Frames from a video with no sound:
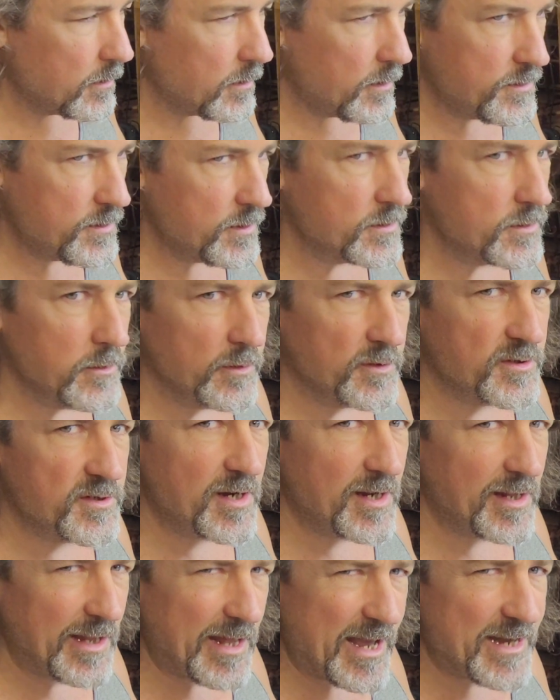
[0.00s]
It just
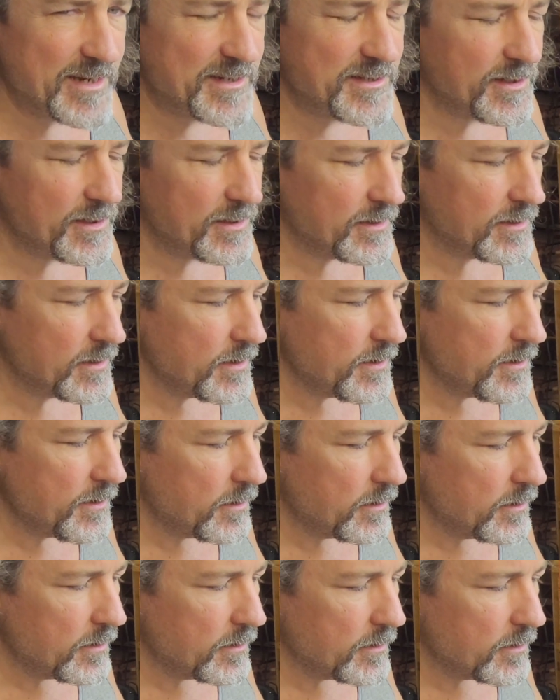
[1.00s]
looks classy.
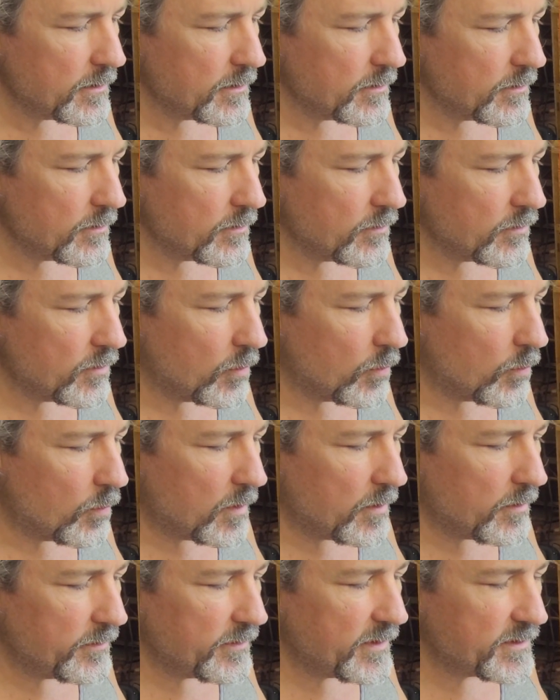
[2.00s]
The
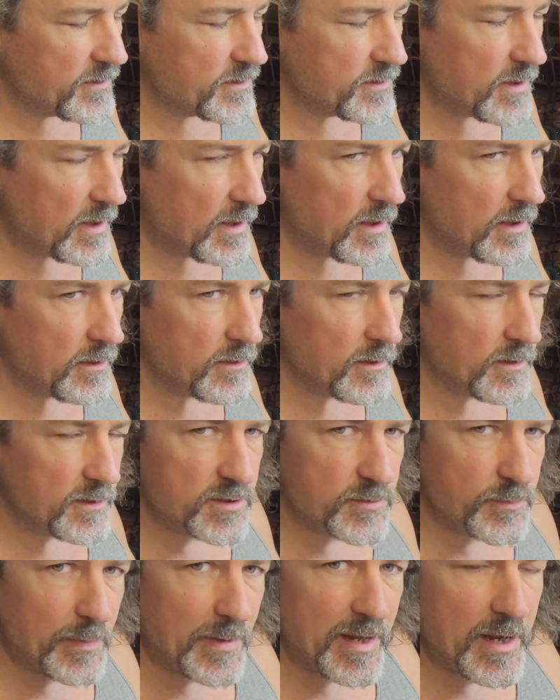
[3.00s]
walnut stain
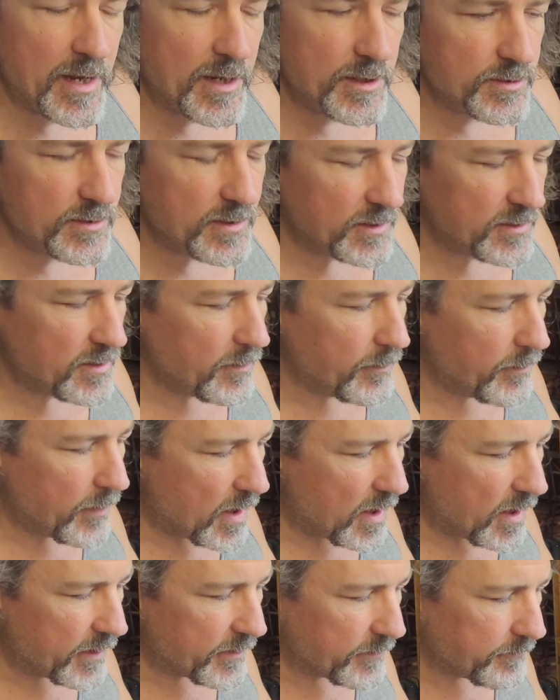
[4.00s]
that's splashed at the
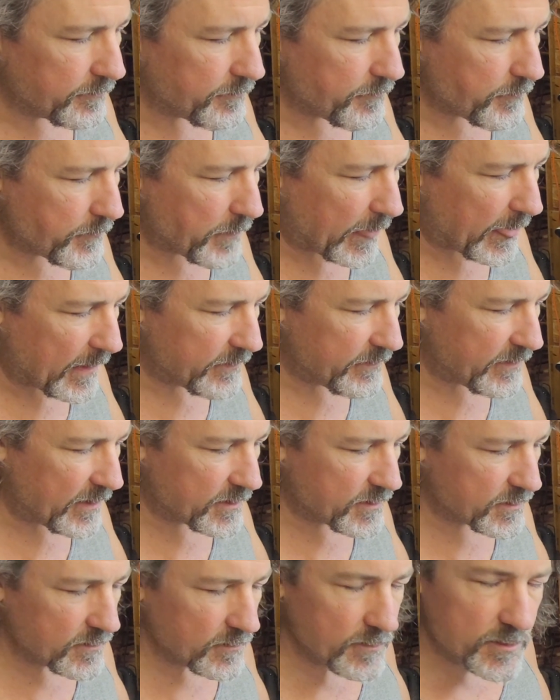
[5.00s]
bottom,
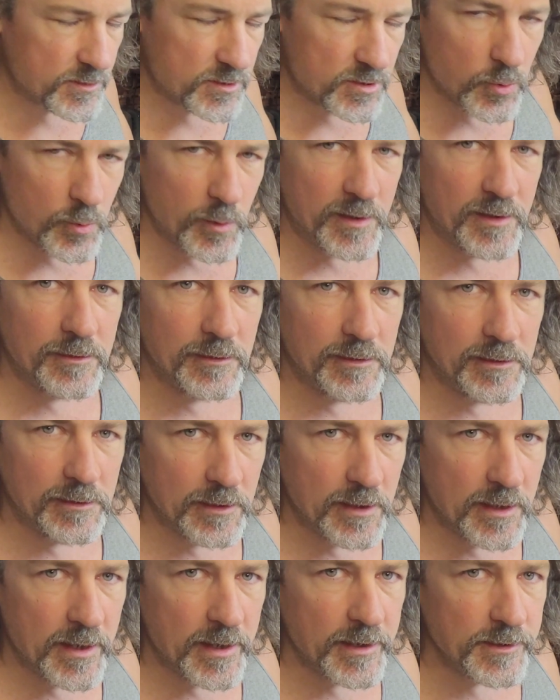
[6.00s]
next to the
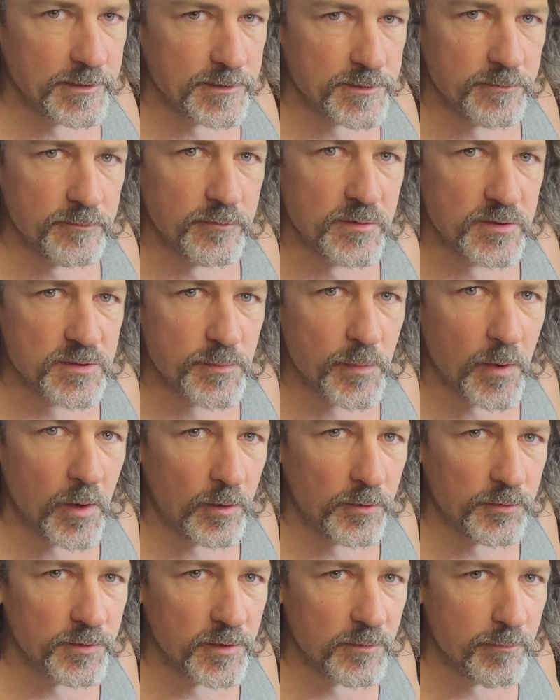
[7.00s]
squiggly lines of the
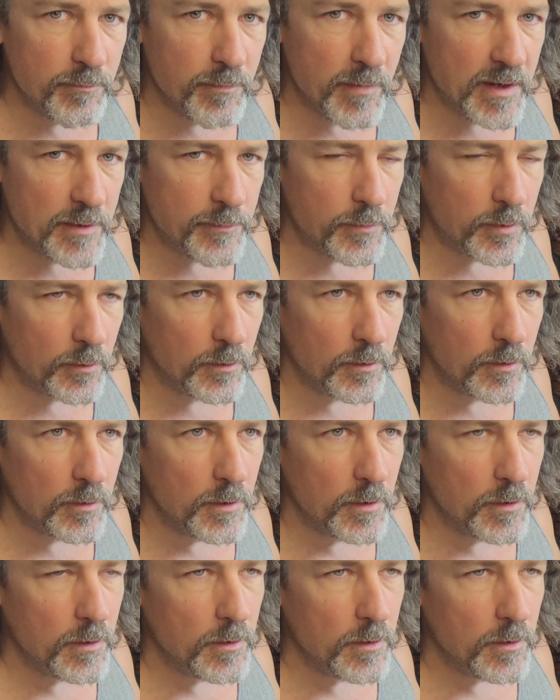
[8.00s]
spalted maple,